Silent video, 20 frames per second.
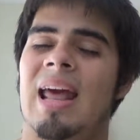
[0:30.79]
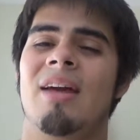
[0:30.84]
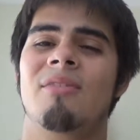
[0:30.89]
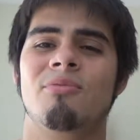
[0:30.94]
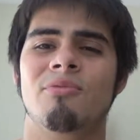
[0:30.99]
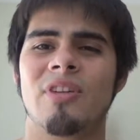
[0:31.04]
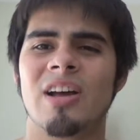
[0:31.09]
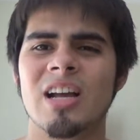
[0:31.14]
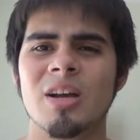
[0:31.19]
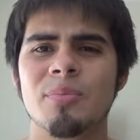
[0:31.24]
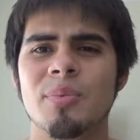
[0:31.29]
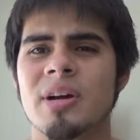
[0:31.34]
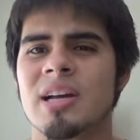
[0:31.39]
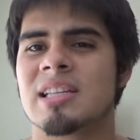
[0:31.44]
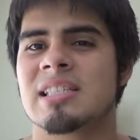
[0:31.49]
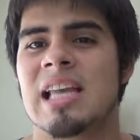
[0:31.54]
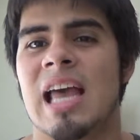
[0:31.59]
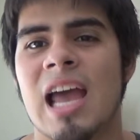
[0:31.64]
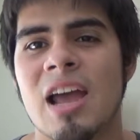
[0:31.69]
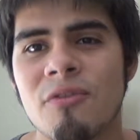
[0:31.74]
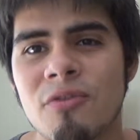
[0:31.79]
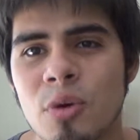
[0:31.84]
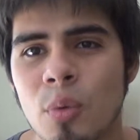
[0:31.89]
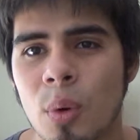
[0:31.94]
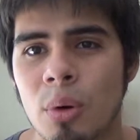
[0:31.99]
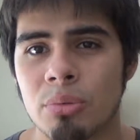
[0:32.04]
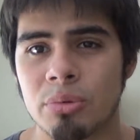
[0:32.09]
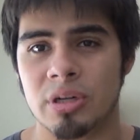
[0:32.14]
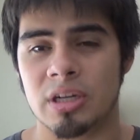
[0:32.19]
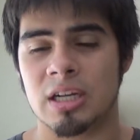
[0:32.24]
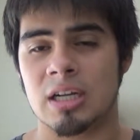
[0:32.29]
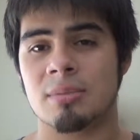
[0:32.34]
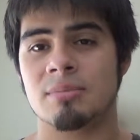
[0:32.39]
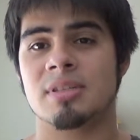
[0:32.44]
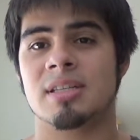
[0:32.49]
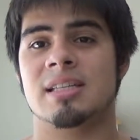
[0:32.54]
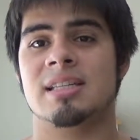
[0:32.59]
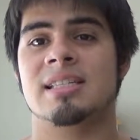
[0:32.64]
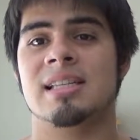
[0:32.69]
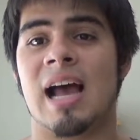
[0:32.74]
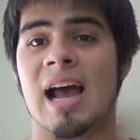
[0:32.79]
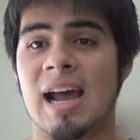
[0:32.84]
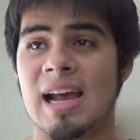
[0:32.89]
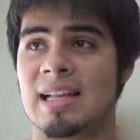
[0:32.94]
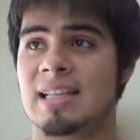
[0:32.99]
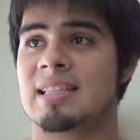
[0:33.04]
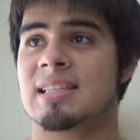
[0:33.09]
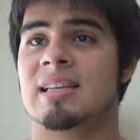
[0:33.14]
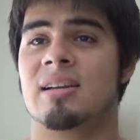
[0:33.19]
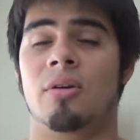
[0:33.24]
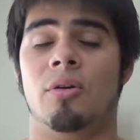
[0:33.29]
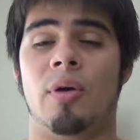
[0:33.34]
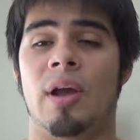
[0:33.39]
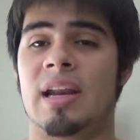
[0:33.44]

E- Vegapunk is everywhere when it comes to science or